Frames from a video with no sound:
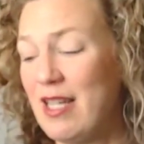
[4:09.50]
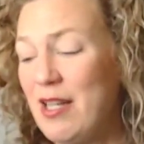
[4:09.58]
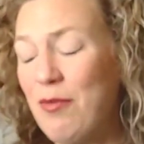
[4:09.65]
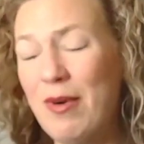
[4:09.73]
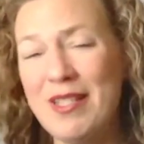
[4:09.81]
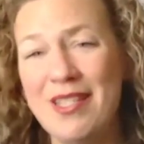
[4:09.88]

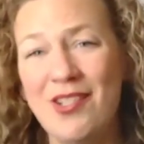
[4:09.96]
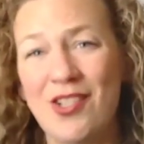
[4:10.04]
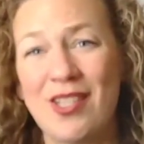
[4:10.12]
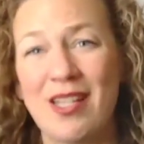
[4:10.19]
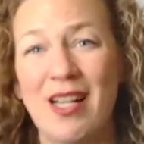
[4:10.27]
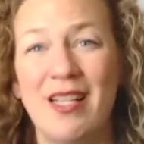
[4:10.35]
it wasn't
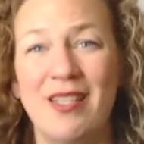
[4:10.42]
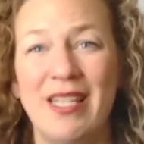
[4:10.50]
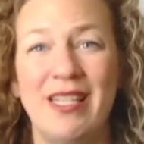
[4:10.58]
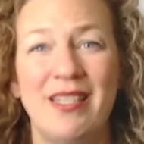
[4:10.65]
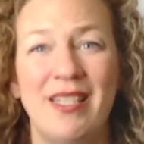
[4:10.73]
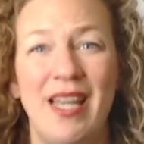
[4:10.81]
just because
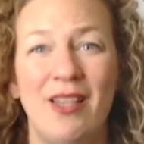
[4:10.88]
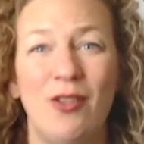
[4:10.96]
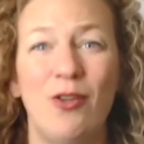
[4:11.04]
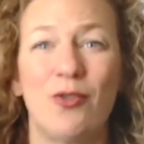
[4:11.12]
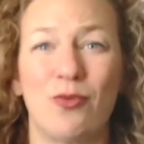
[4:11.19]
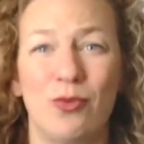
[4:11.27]
he's saying
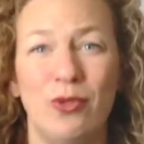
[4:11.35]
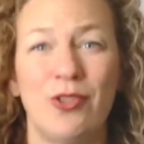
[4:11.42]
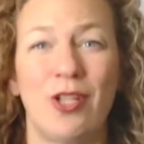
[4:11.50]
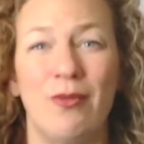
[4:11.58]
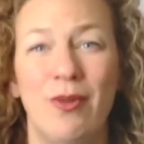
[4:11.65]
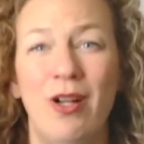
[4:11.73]
those
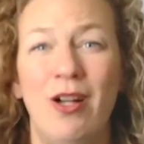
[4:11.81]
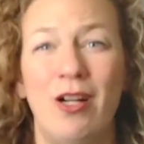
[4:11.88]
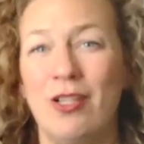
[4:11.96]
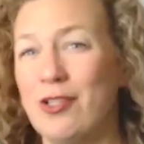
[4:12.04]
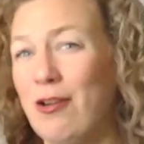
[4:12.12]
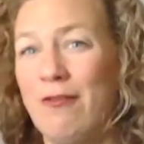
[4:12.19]
rules are
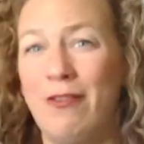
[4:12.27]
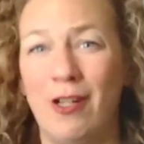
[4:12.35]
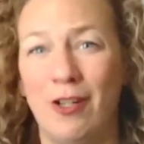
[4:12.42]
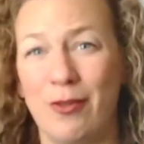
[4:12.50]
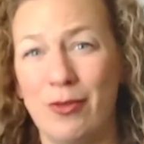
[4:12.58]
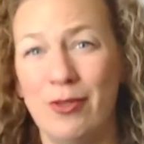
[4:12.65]
wrong, don't
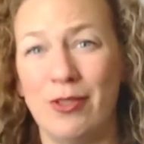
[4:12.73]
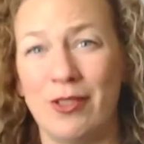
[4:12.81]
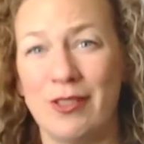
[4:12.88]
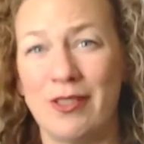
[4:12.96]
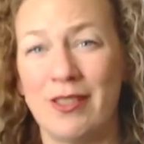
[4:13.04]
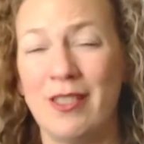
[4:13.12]
follow the
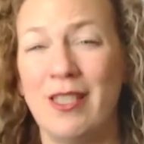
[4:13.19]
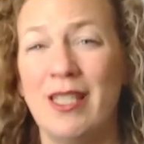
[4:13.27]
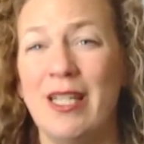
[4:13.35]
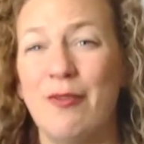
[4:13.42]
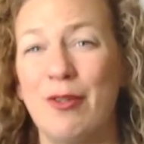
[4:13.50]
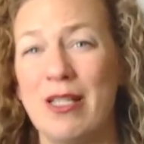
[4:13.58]
rules.
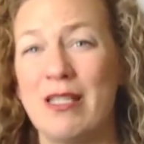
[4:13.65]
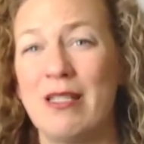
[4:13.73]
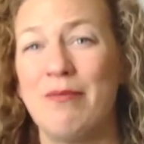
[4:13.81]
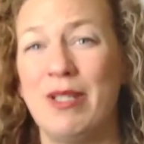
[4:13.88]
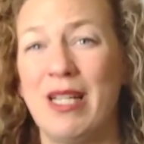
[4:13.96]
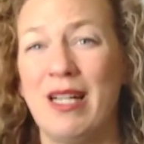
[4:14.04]
It
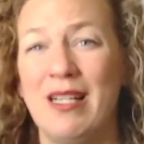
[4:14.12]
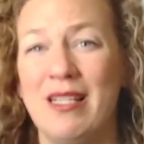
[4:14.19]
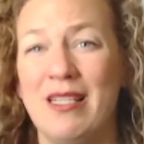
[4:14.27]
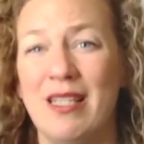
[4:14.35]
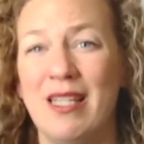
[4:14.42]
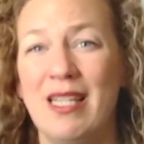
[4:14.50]
was
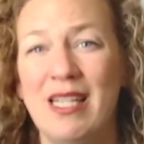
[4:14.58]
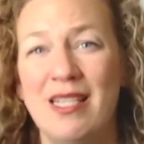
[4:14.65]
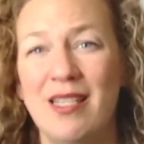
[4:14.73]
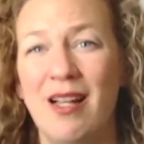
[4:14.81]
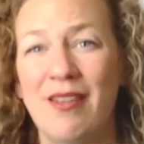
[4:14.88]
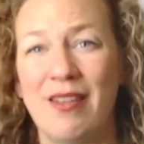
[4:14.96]
because he
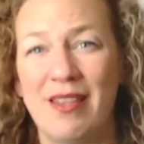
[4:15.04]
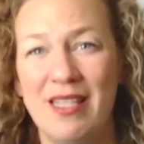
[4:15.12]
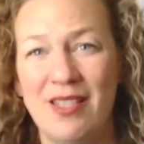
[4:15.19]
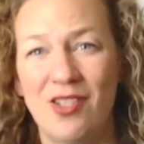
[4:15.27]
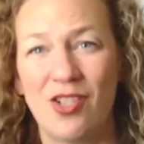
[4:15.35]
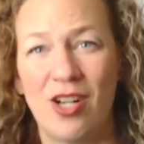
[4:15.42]
saw that
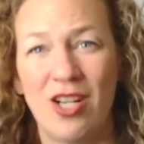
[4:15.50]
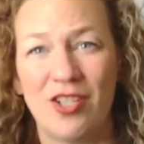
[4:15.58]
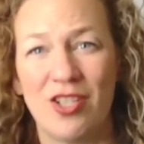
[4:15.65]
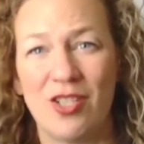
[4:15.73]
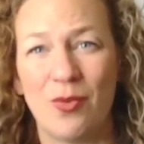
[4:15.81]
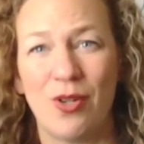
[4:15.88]
these
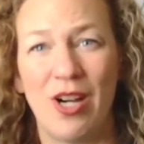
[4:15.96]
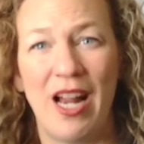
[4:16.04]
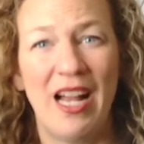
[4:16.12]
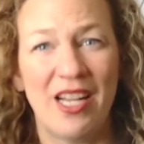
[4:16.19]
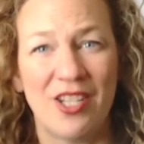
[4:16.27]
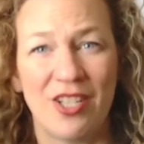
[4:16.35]
instructions were
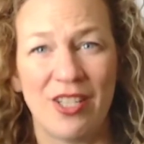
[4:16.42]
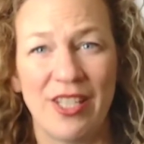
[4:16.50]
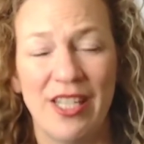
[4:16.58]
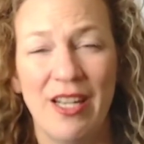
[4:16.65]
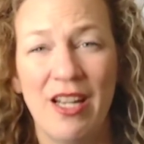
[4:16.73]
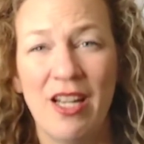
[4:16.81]

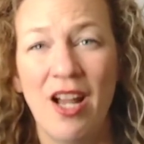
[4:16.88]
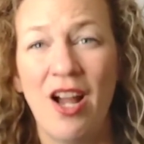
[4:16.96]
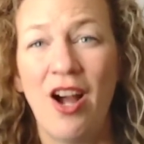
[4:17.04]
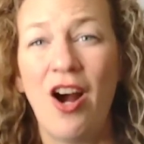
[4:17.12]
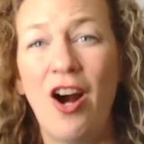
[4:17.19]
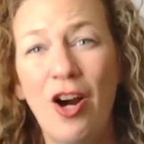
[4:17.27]
actually
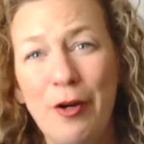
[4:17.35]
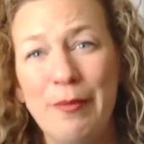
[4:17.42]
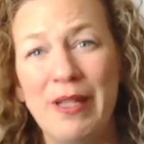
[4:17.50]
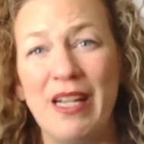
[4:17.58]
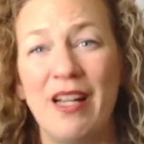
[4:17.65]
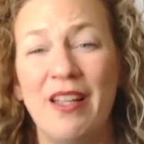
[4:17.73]

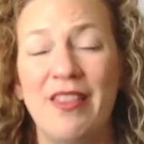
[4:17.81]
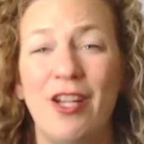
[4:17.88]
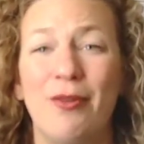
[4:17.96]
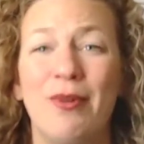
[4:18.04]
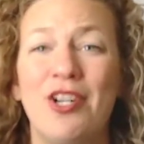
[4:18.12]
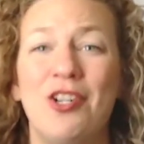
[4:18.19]
harming
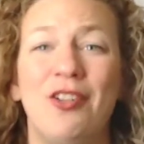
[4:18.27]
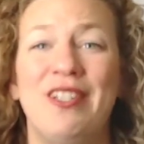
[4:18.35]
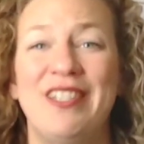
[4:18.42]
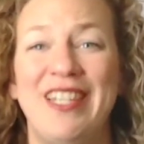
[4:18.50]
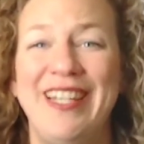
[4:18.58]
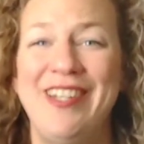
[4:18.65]
the original
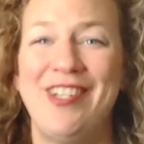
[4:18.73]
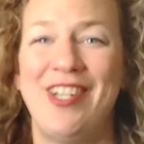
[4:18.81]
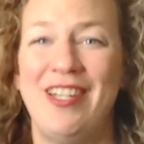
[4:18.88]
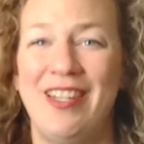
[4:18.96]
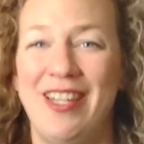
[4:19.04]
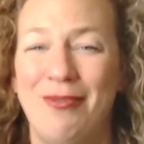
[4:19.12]

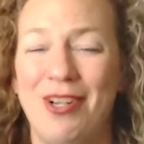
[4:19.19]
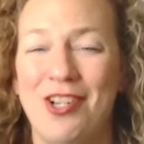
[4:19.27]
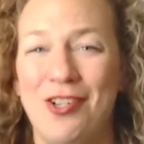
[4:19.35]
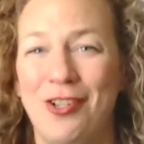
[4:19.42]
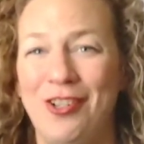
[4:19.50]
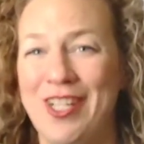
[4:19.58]
intention, the
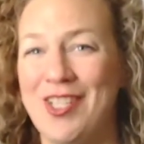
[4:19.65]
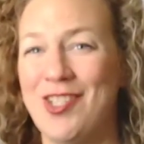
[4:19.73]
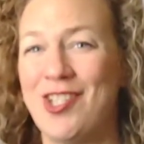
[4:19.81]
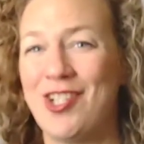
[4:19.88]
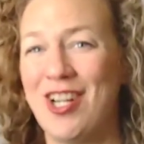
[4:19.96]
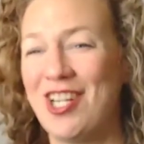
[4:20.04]
original
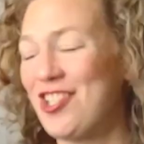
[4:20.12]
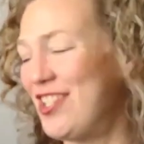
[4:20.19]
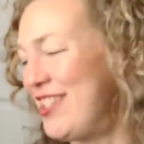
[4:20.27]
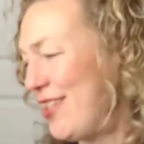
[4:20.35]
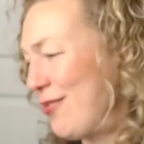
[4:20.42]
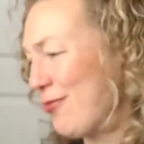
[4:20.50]

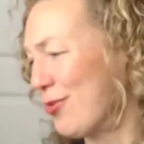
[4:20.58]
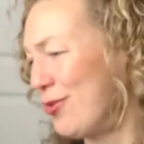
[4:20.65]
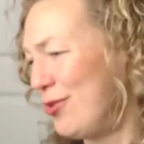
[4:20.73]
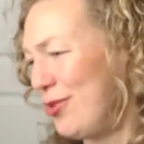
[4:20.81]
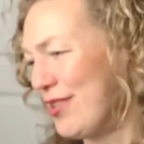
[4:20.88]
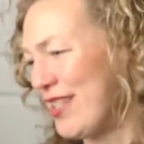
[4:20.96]
instructions and
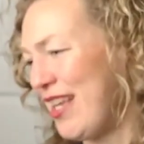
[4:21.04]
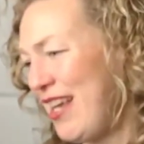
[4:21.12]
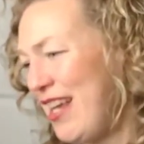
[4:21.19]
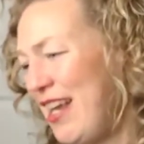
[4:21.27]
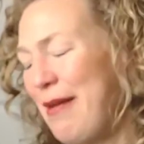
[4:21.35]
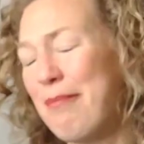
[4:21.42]
rules
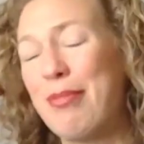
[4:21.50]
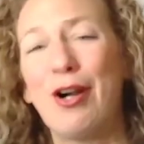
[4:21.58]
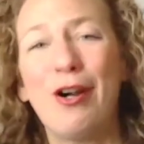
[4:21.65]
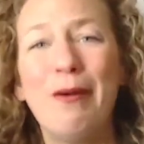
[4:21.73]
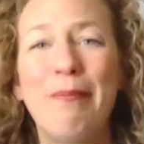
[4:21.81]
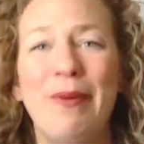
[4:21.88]
and
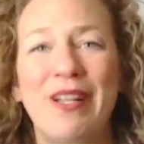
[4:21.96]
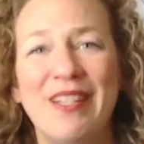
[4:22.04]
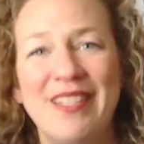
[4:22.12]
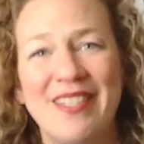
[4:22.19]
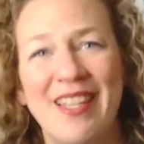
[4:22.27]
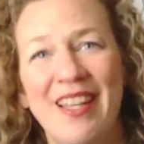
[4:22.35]

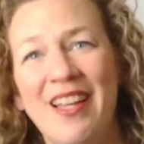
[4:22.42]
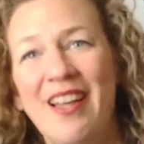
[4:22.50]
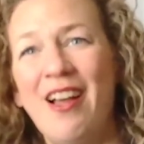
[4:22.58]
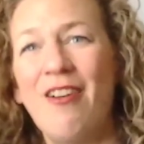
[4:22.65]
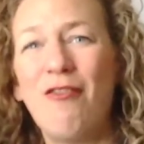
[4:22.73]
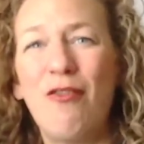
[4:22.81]
purpose
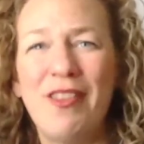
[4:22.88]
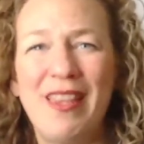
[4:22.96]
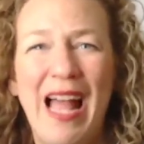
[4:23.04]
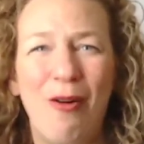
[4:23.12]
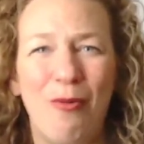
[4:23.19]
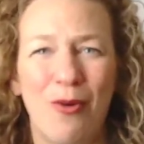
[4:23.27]
of what
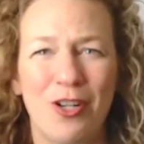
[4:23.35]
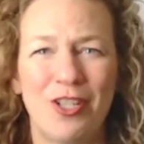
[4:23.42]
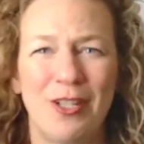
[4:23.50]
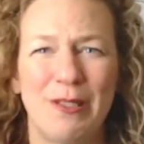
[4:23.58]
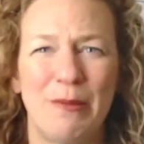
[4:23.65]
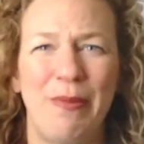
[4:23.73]
that
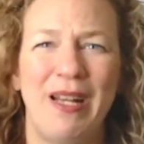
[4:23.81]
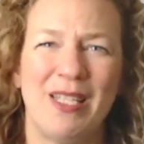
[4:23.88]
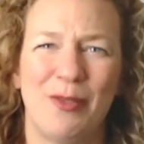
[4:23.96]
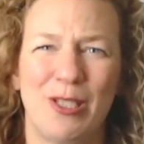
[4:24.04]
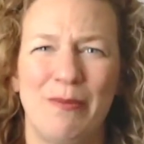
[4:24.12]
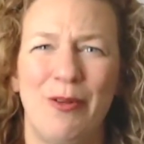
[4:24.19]
worship
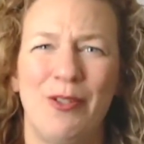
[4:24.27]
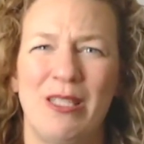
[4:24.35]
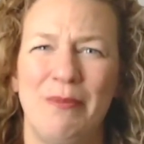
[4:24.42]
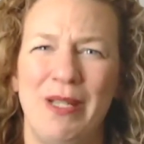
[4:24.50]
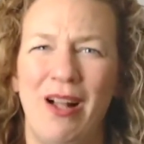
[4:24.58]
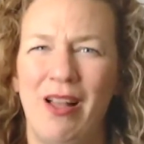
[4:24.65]
space was supposed
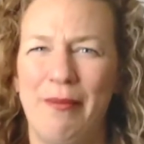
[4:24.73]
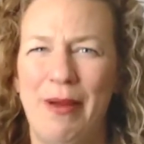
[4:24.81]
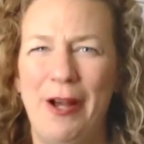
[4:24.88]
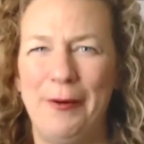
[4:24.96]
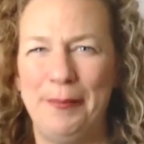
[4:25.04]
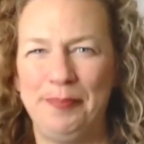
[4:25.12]
to be all
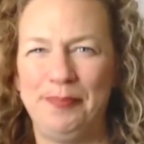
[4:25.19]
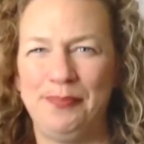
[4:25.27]
about.